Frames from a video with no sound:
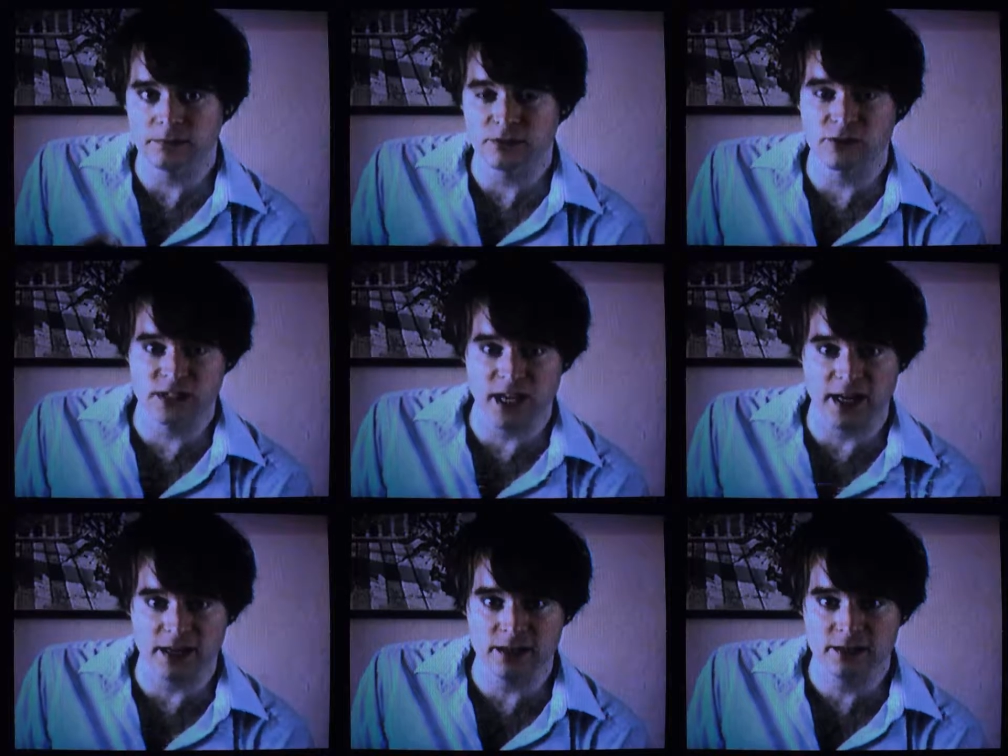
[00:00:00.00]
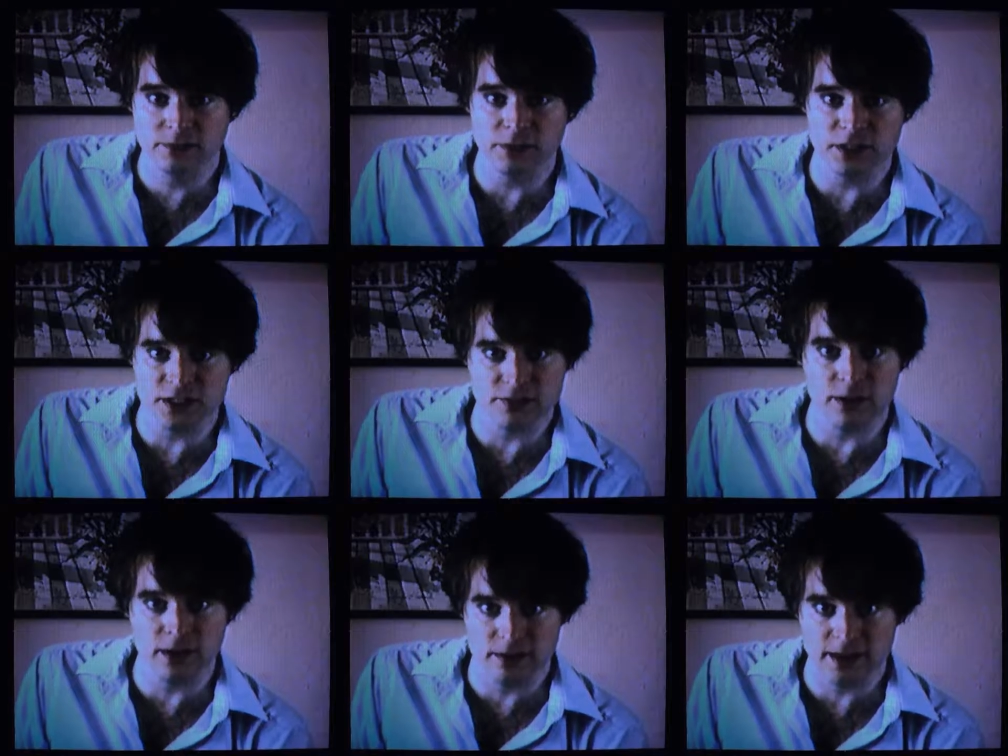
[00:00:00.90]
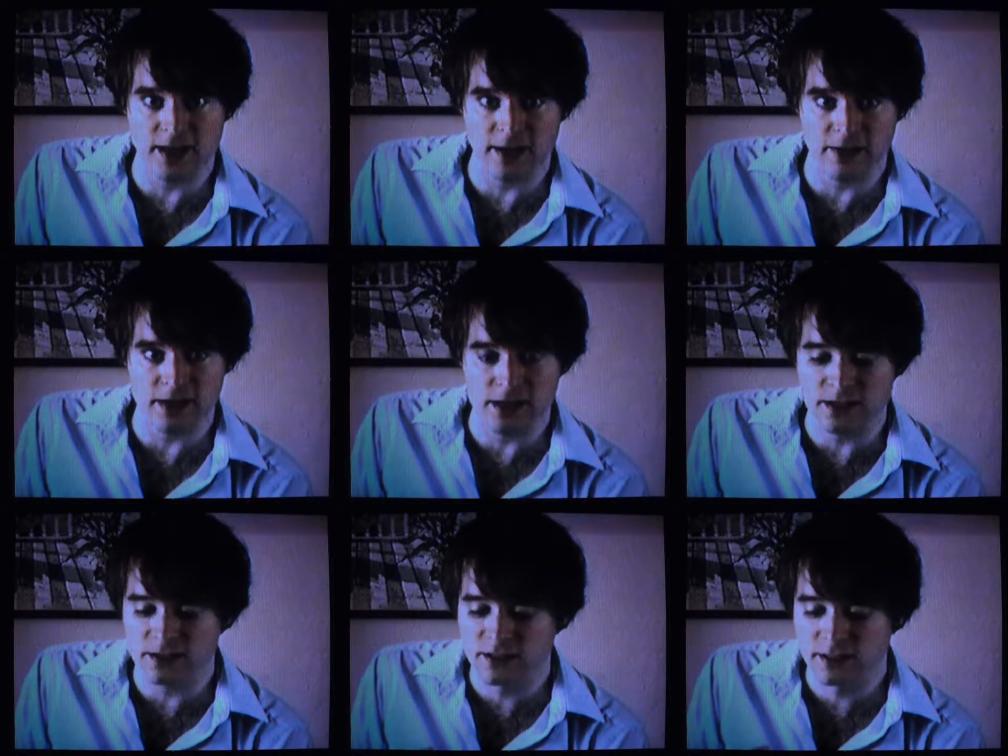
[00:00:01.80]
through Zion, which is where that area is,